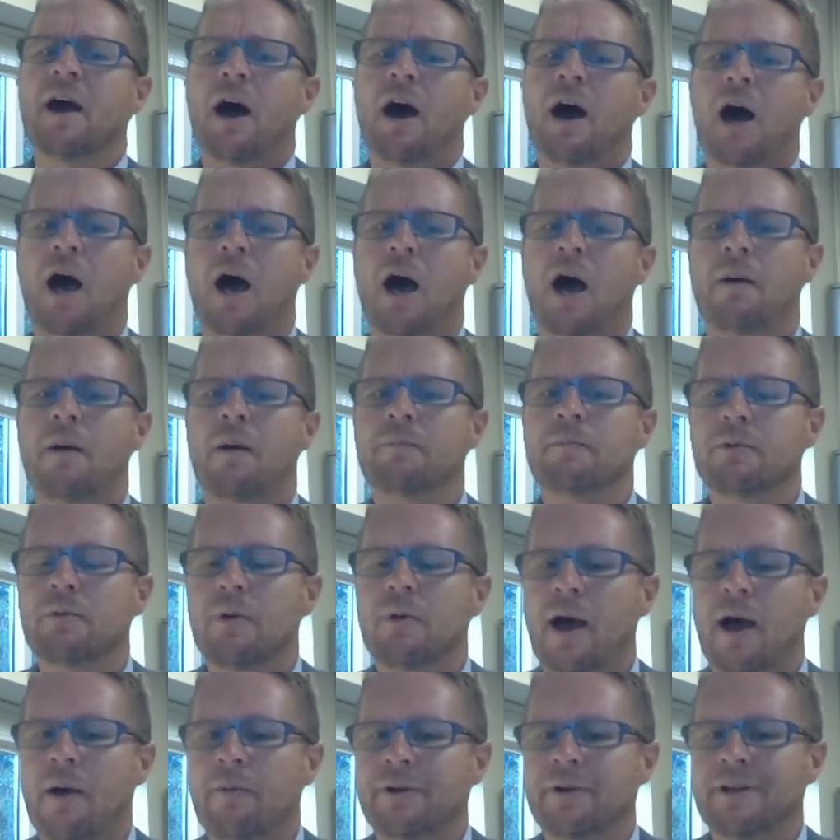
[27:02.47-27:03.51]
Um,
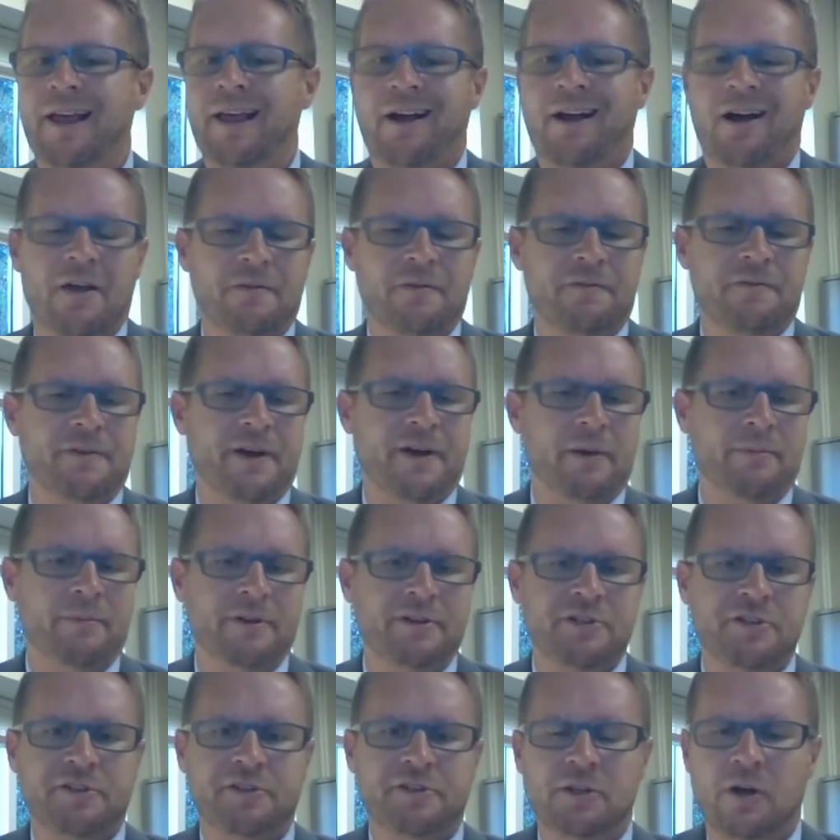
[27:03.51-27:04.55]
I would like all the families
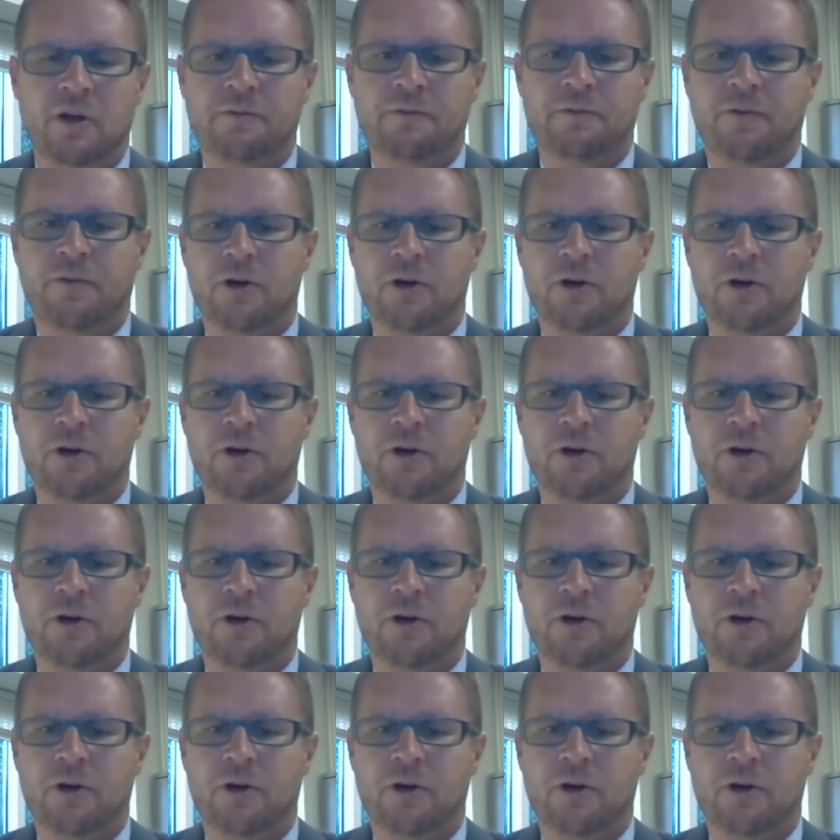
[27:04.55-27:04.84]
just to look